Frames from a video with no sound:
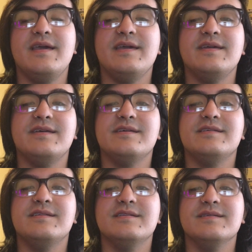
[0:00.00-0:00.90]

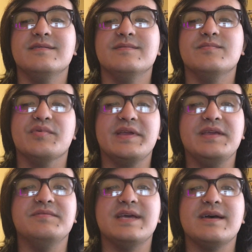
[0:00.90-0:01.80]
and bring
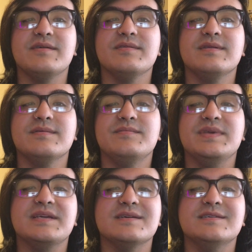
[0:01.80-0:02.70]
you down,
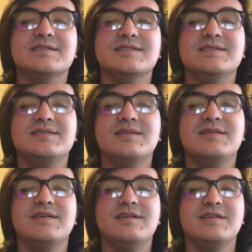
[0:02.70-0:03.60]
because
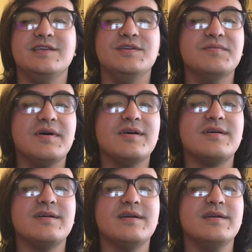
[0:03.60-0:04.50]
you
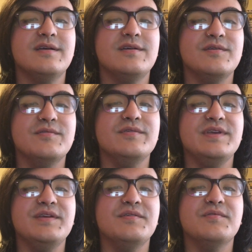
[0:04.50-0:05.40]
are who
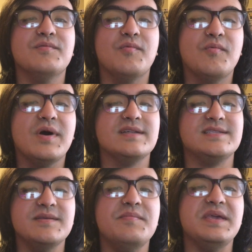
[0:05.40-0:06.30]
you want
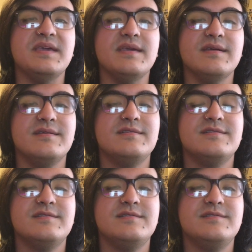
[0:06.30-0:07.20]
to be.
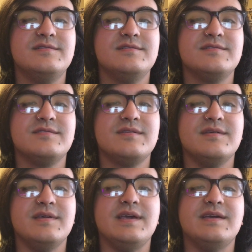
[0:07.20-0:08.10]

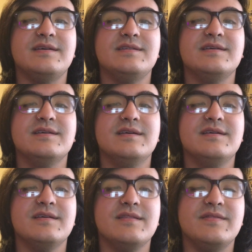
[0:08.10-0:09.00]
And
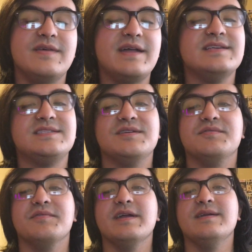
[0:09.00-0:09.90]
that is so
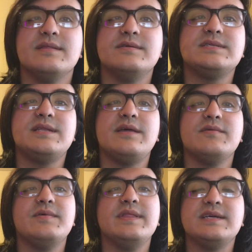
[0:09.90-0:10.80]
great. There's another
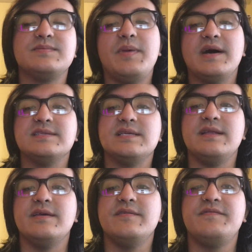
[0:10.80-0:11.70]
one that's
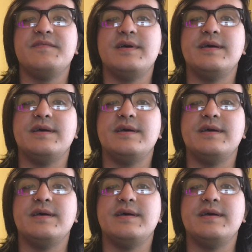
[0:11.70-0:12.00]
positive.